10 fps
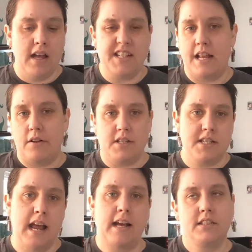and set out the
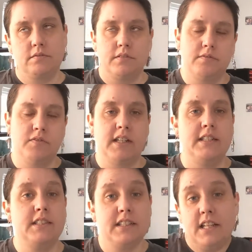snacks.
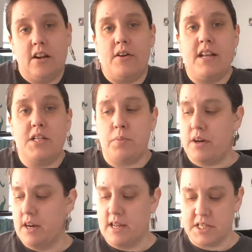It's, you know, it is
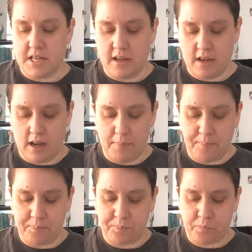what it is.
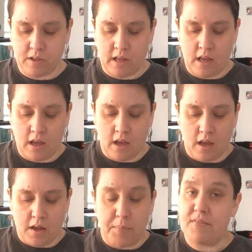Um,
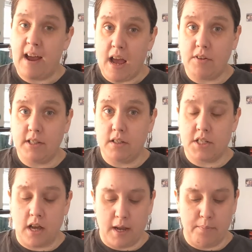but if I have a little
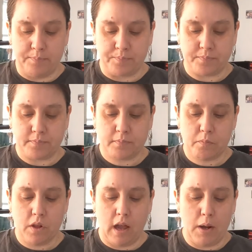time,
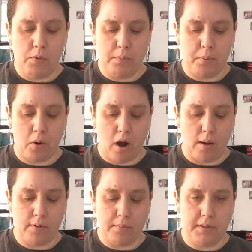I will
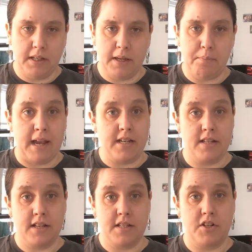probably
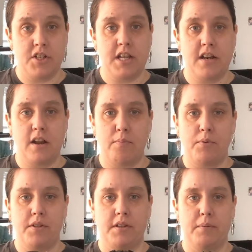paint this. I'll just hit it
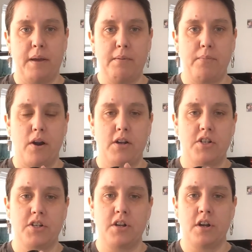up with the
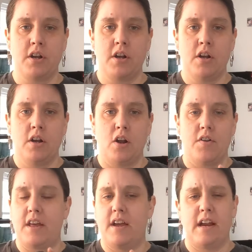paintbrush
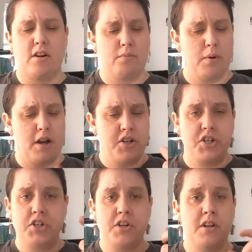or the
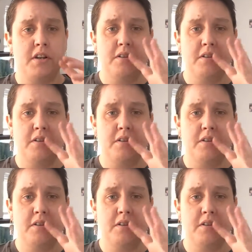airbrush,